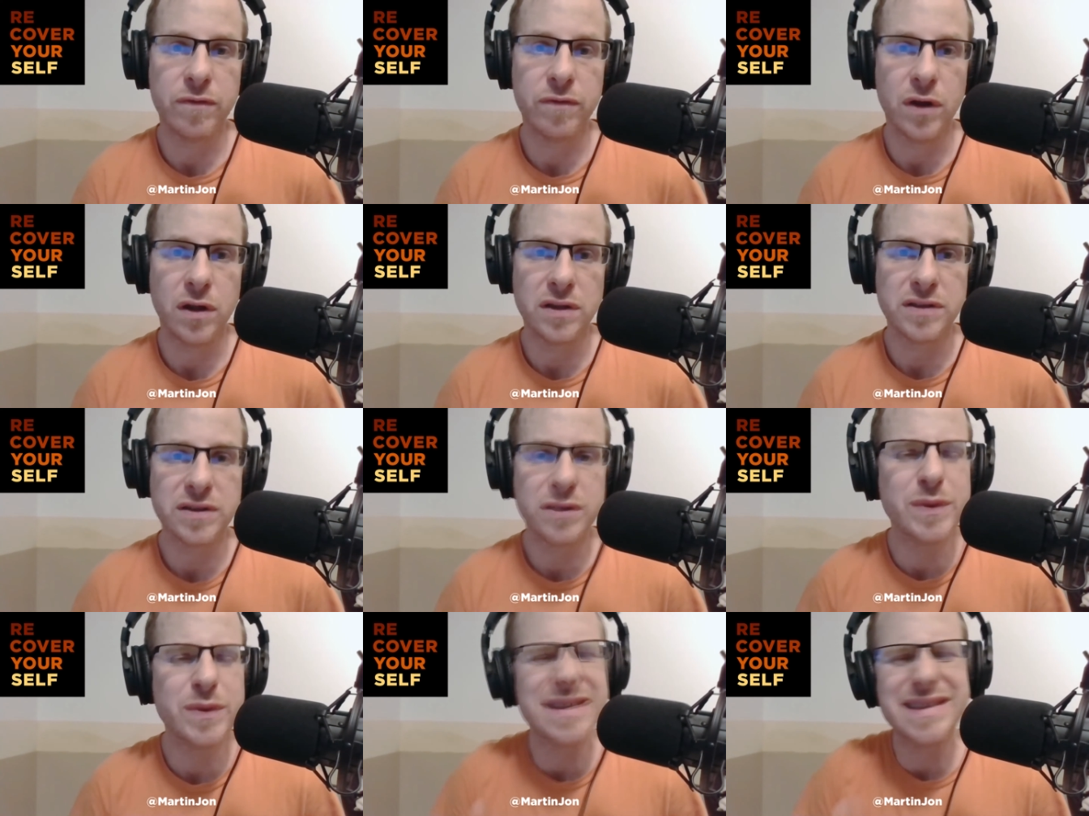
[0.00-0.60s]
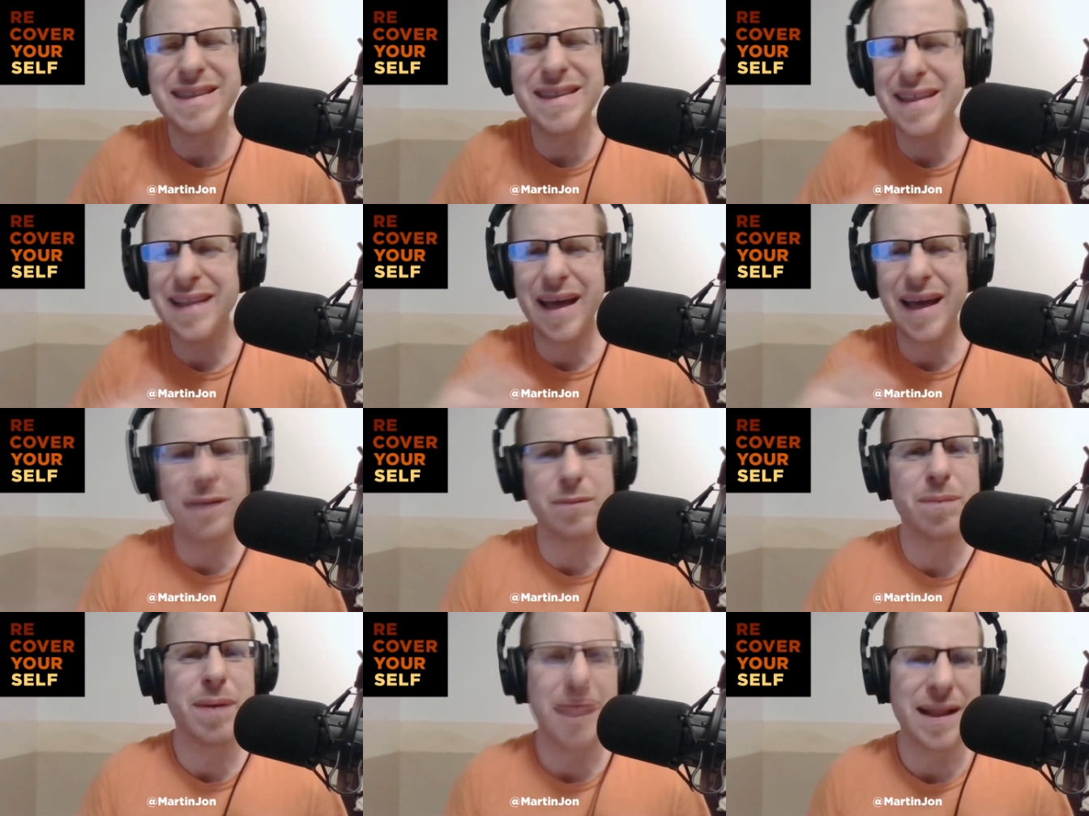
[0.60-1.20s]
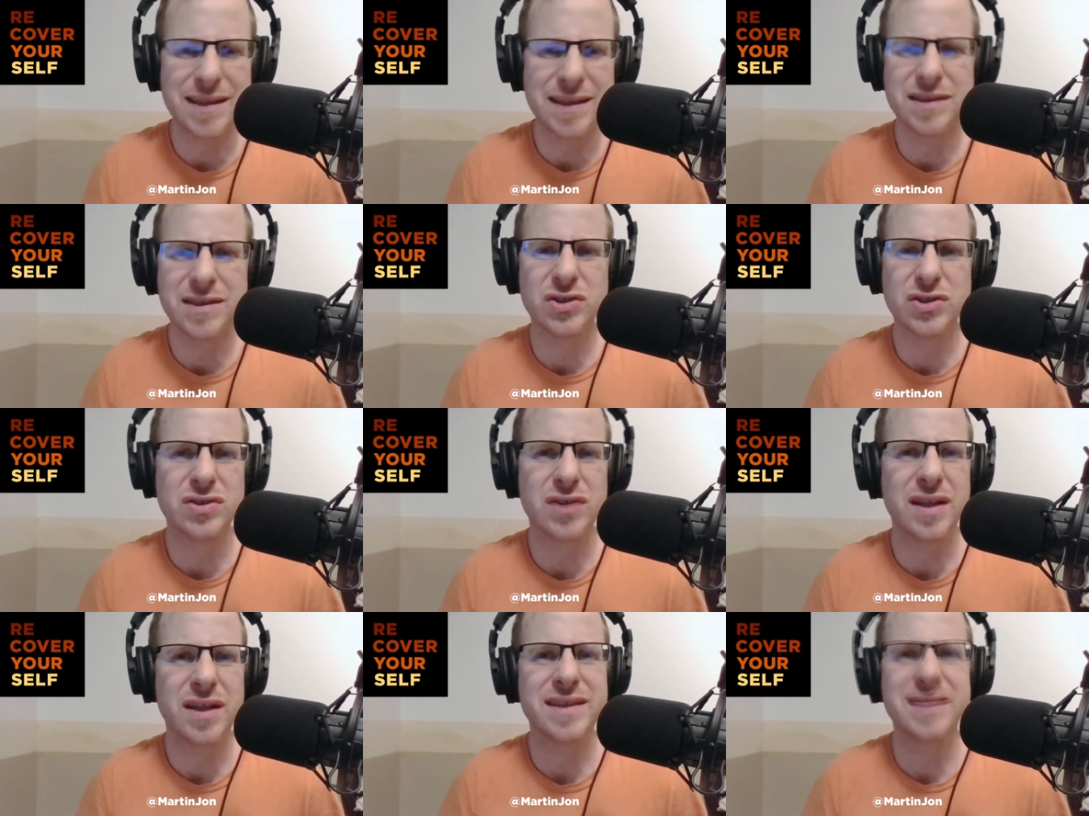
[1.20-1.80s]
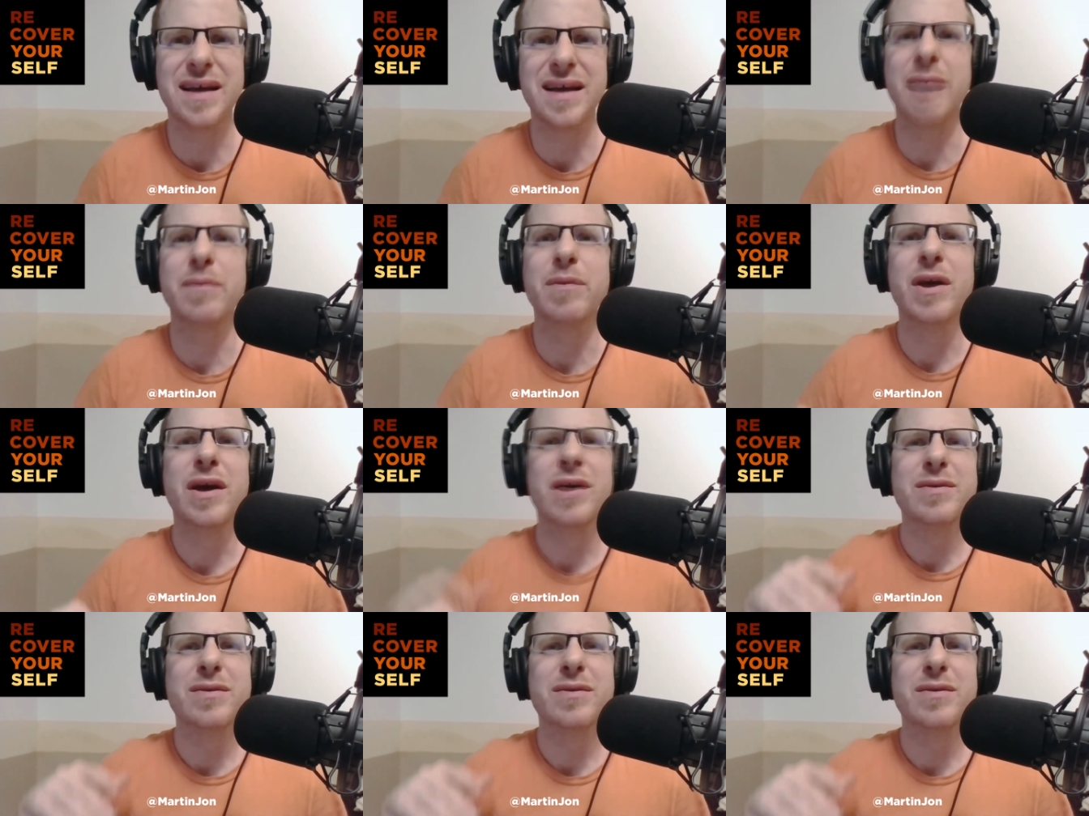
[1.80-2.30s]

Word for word: faults. And we see that in politicians all the time.